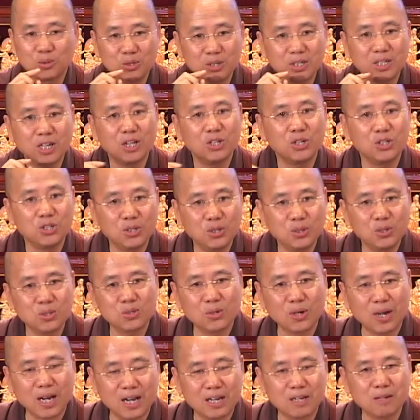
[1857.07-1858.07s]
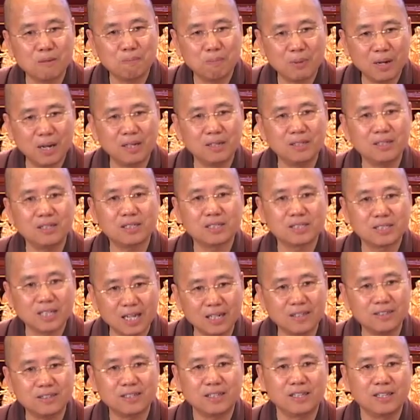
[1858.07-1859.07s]
you can use
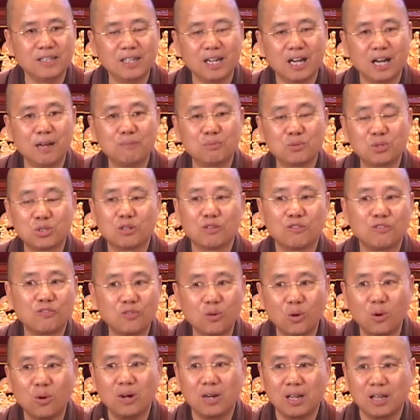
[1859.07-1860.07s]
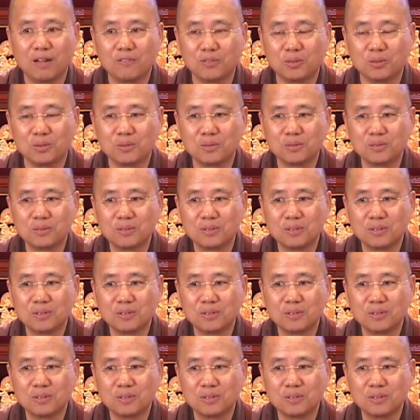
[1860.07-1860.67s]
anapanasati up to the fourth level.